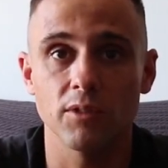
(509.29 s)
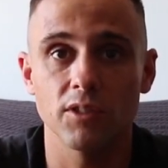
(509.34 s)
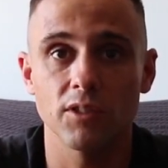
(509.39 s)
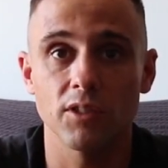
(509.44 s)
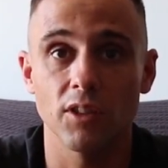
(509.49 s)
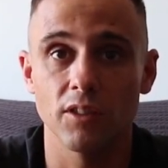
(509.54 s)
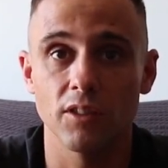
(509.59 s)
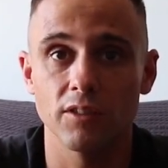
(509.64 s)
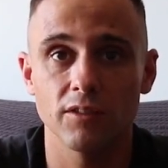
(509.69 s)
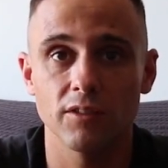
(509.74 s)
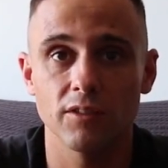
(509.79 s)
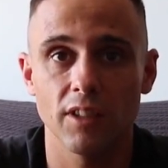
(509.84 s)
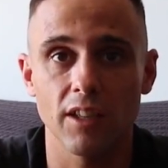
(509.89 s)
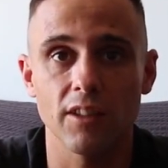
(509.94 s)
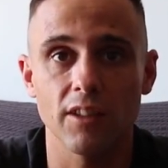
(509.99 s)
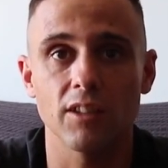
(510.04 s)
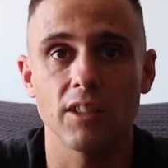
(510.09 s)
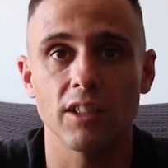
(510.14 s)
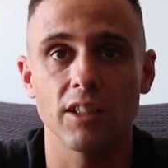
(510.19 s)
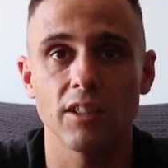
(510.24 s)
So I
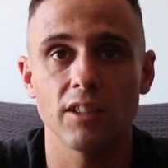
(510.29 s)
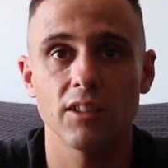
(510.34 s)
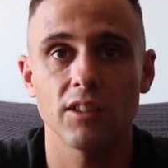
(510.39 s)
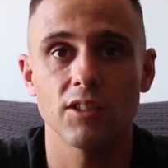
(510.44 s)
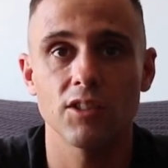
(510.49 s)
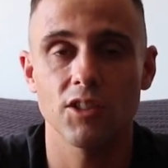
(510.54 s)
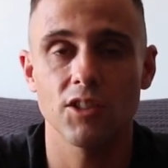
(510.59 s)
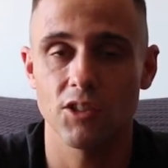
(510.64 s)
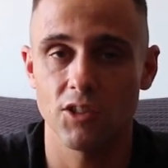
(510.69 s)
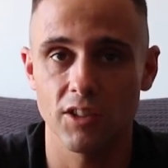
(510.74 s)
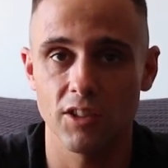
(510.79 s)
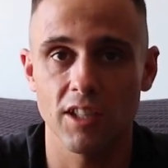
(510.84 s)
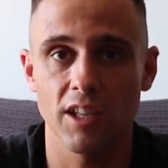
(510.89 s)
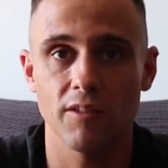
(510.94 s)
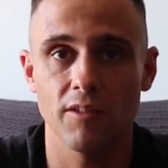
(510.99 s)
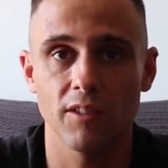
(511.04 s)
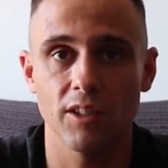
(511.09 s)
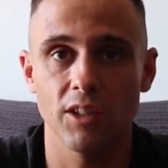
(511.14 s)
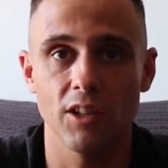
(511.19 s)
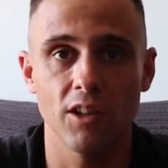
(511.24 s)
think she should
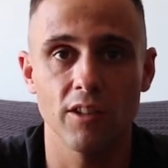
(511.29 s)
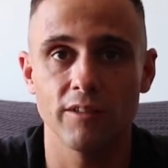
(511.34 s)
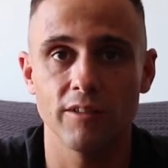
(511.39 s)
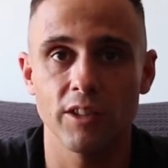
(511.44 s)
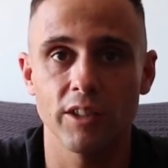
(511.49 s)
definitely go for